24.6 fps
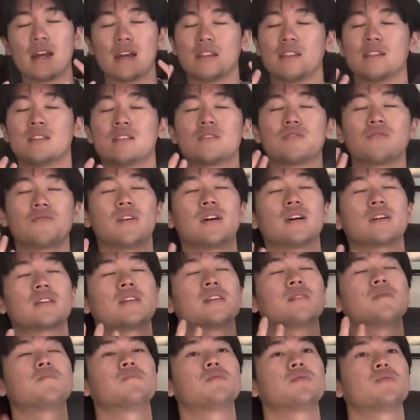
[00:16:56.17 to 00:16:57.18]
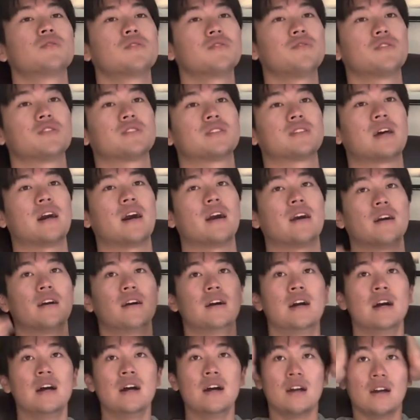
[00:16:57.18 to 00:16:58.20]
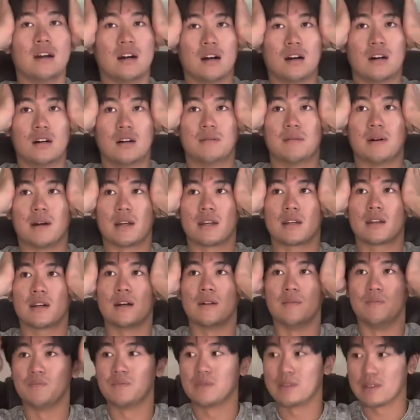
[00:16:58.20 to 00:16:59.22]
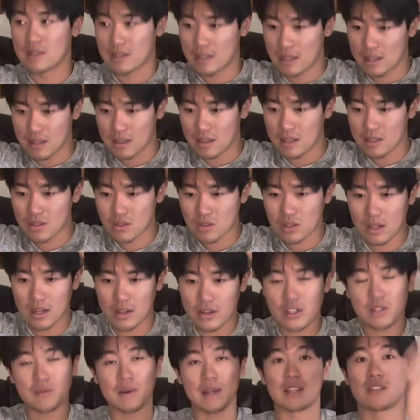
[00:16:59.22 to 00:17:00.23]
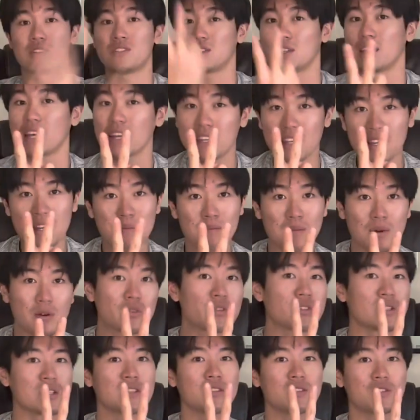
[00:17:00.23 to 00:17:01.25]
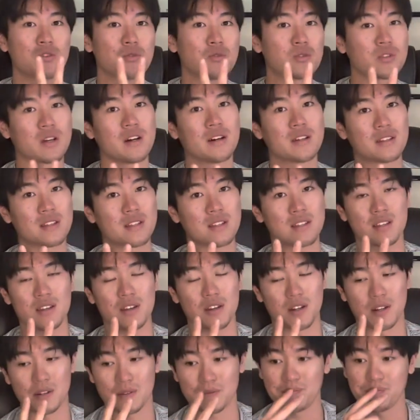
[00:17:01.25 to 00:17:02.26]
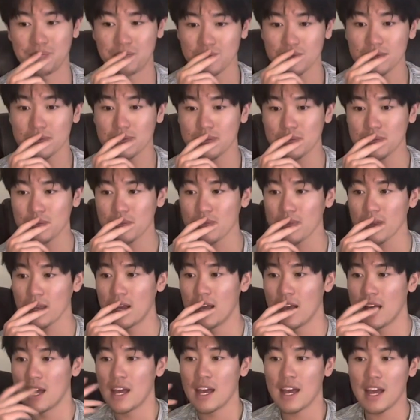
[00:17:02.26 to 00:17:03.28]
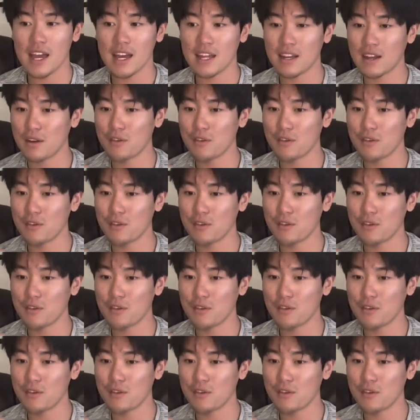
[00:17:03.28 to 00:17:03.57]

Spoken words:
in this fucking beautiful sound. Oh my god. Like this song is my 2nd most listened to song this year. And I